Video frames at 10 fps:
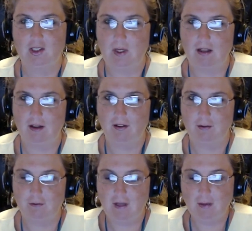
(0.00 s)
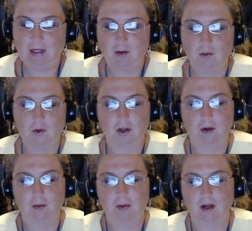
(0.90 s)
doing all the feminine
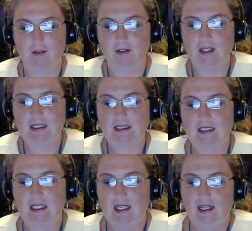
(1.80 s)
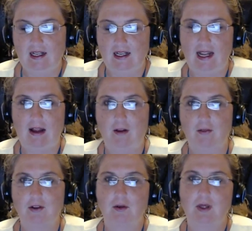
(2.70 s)
work part of this. Now
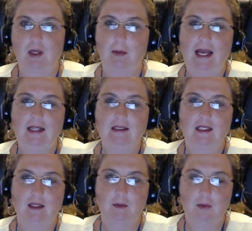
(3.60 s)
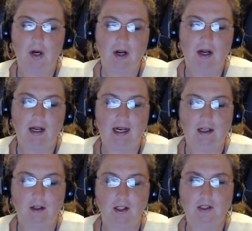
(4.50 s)
you're doing the masculine part
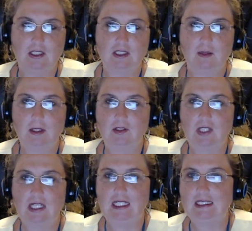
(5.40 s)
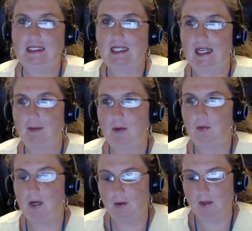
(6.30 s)
and you're using some of those ideas that came
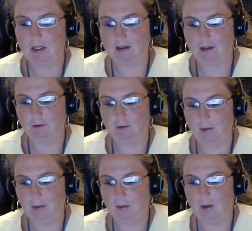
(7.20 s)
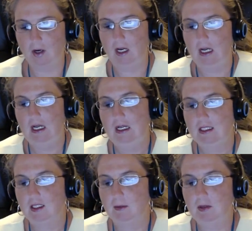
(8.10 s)
up while you were using the feminine part
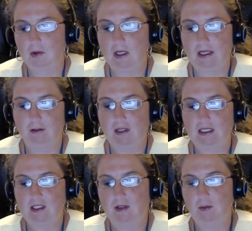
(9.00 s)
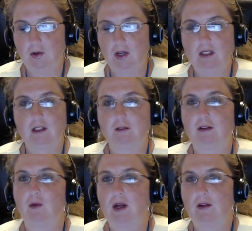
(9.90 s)
to be really effective and productive
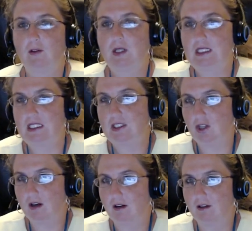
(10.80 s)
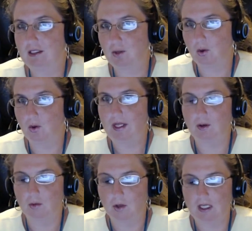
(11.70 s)
at whatever is this target or this goal that
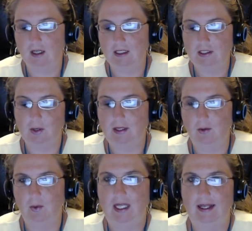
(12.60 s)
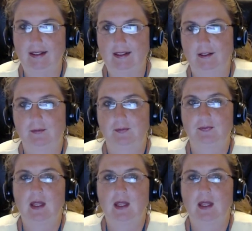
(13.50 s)
you're working on during the weekend.